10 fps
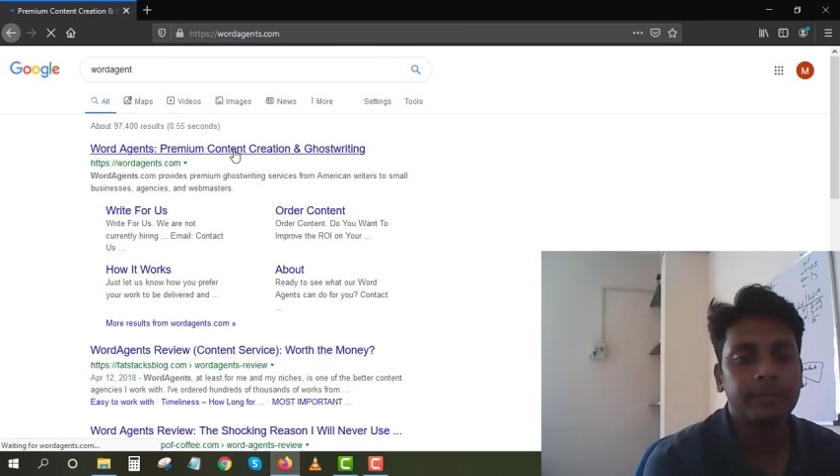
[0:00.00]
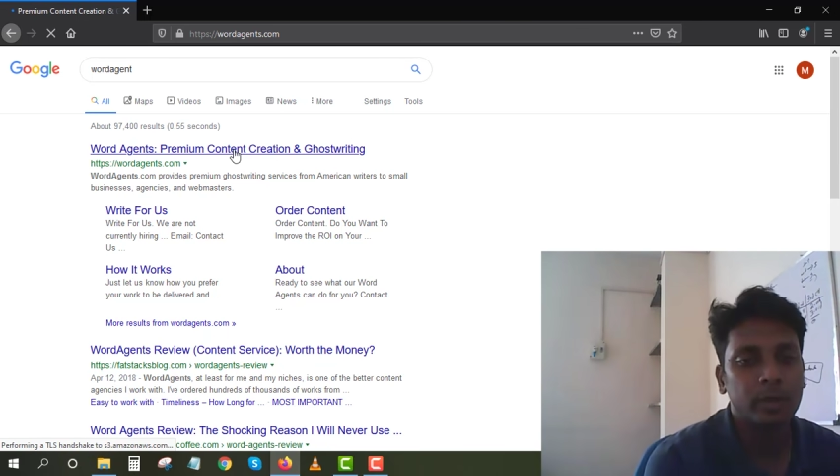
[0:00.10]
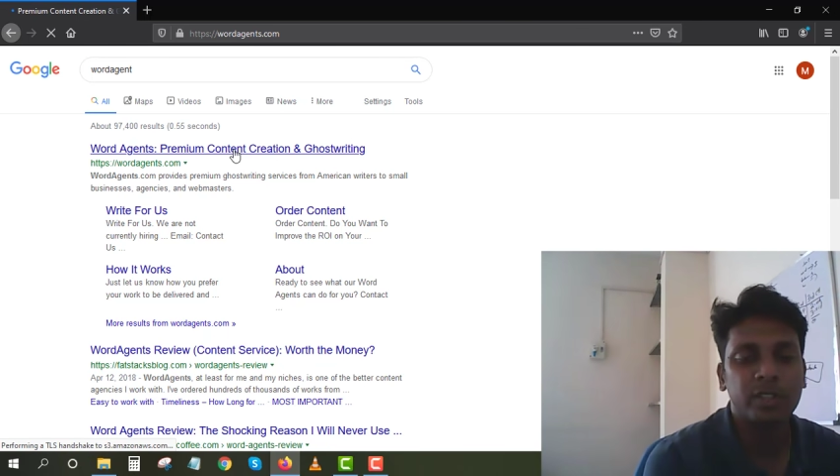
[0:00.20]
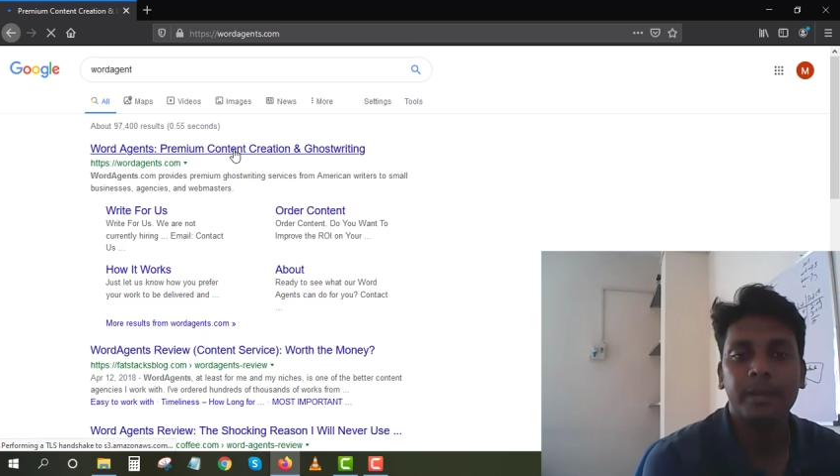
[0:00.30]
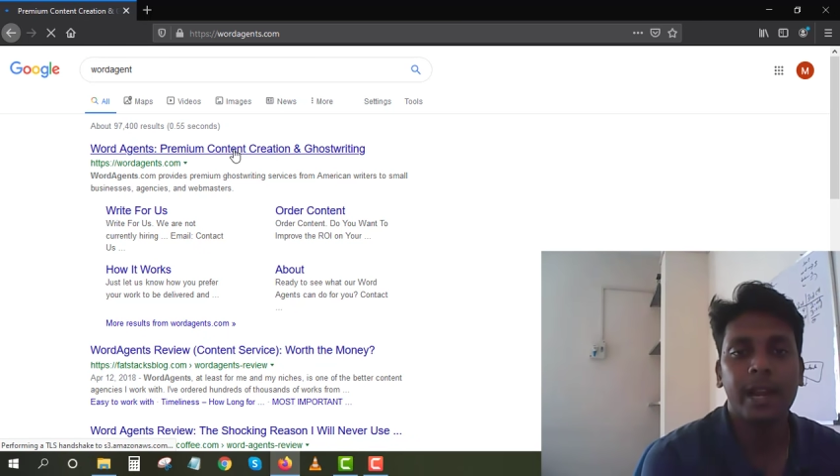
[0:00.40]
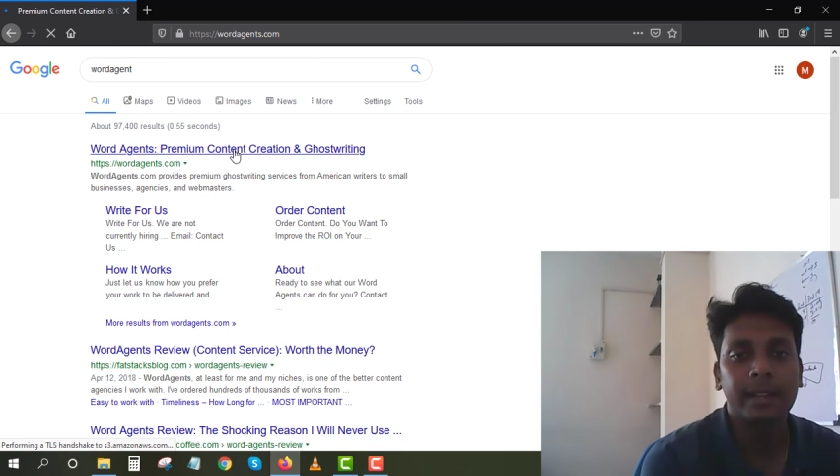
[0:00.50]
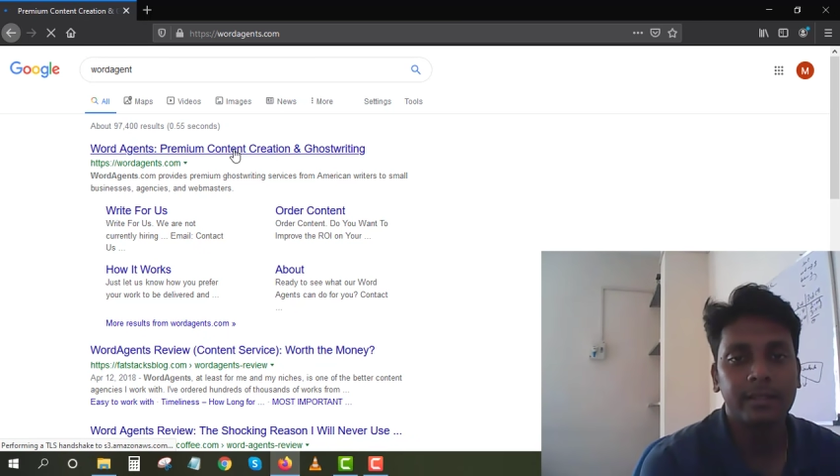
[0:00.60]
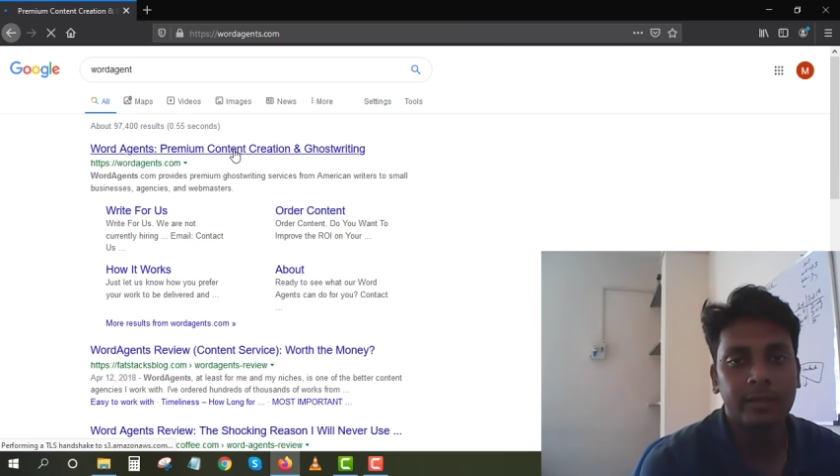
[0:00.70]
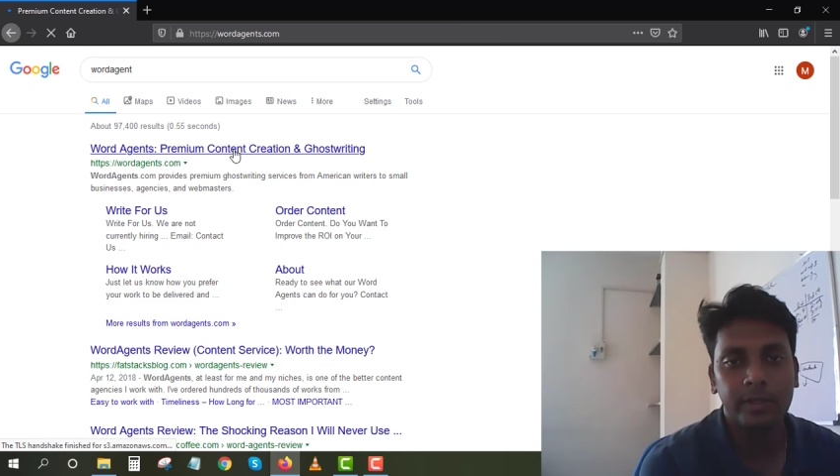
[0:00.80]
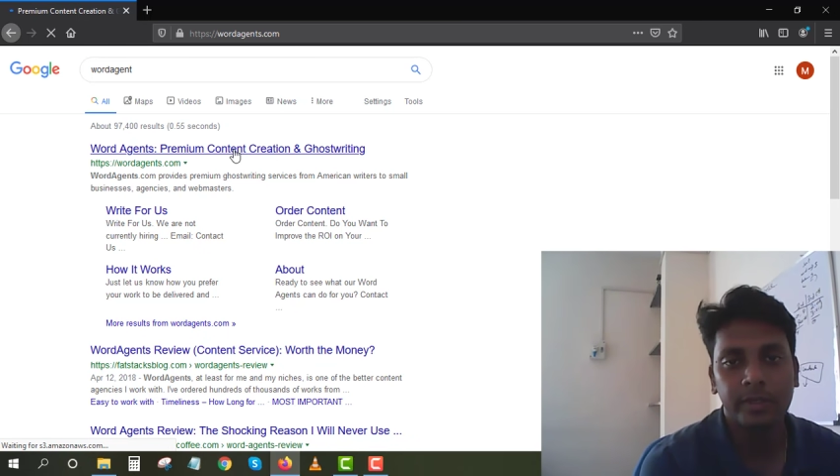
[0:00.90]
most of my
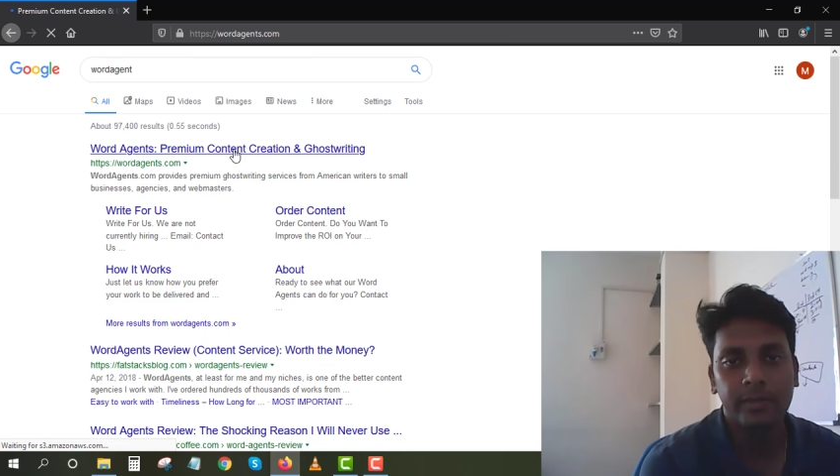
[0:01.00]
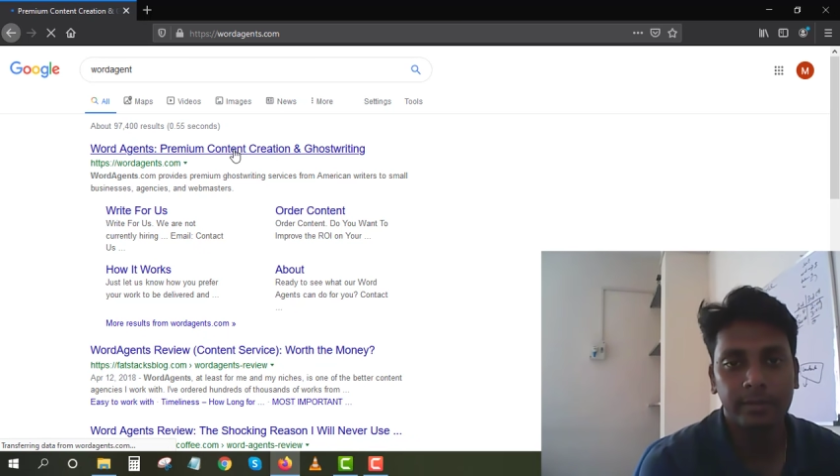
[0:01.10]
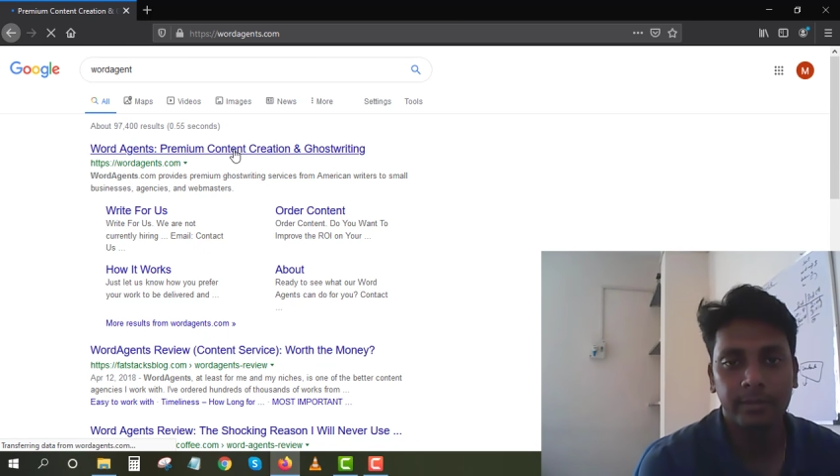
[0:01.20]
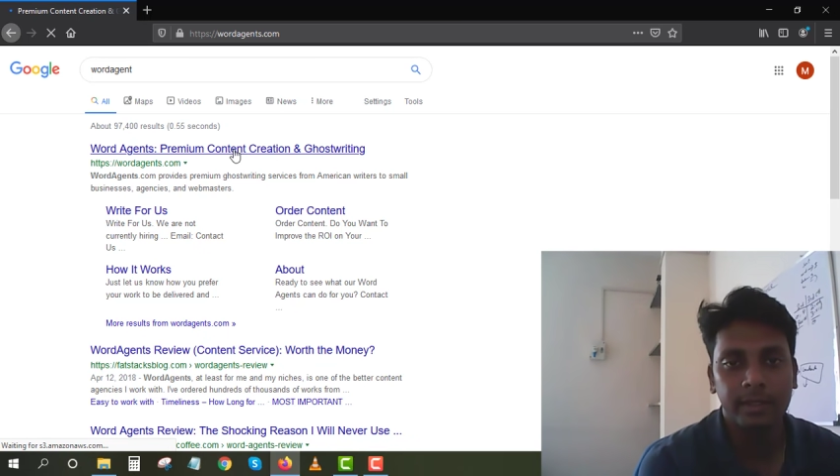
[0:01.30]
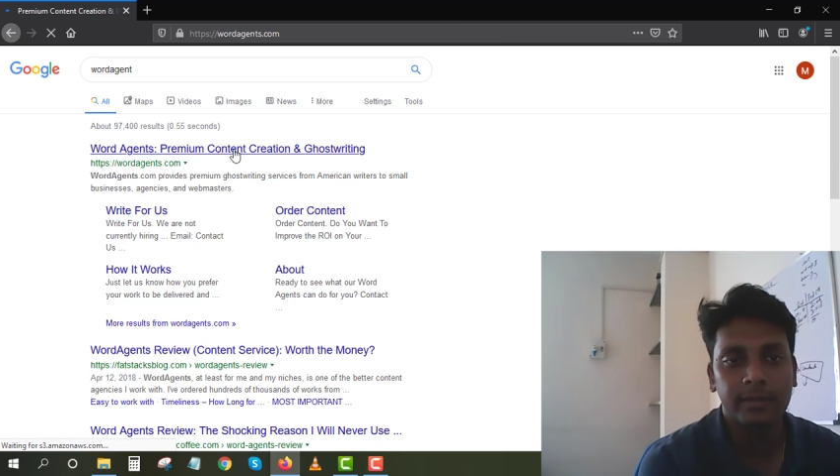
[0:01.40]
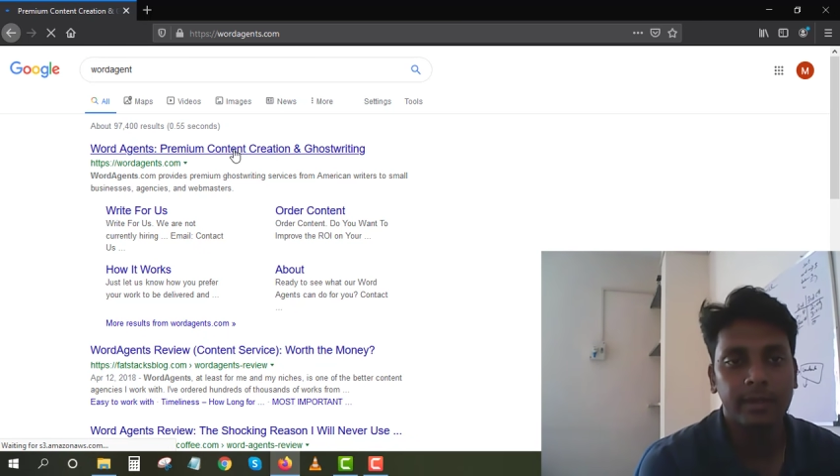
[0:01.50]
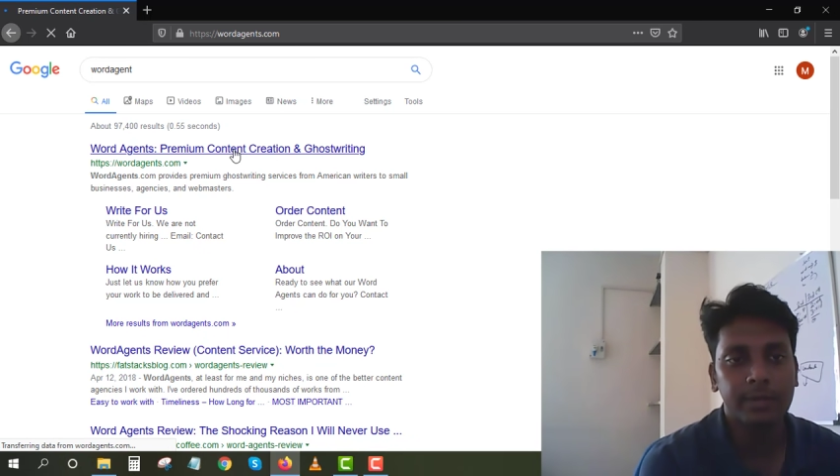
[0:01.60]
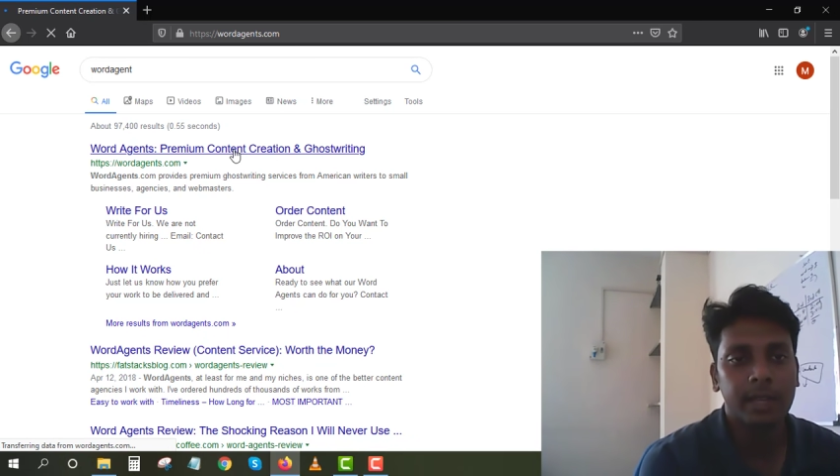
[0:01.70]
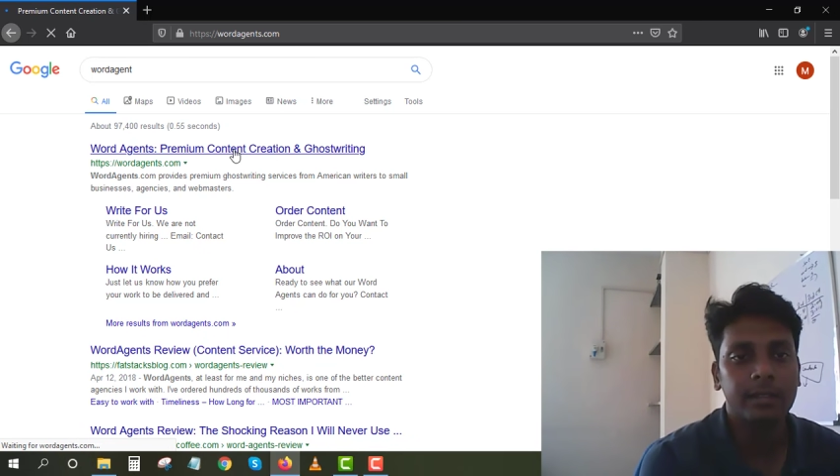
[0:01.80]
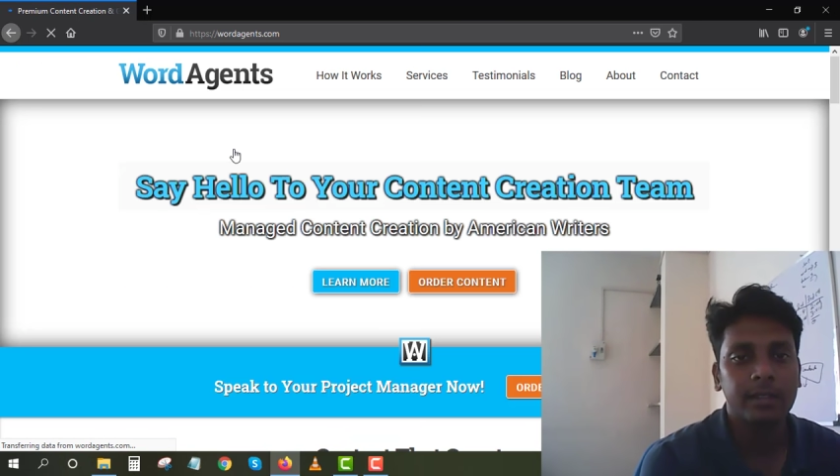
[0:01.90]
articles are written from this
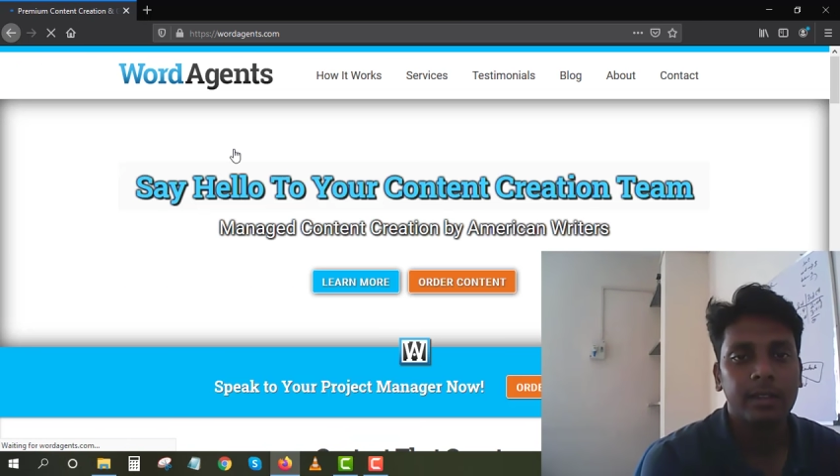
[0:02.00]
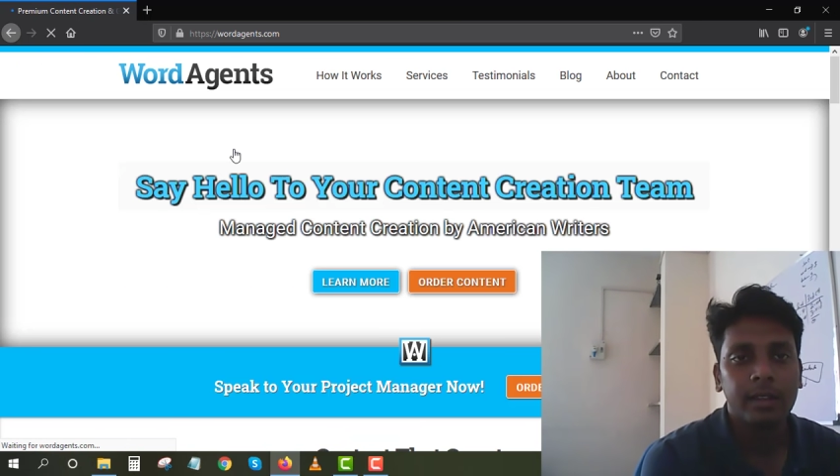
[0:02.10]
website.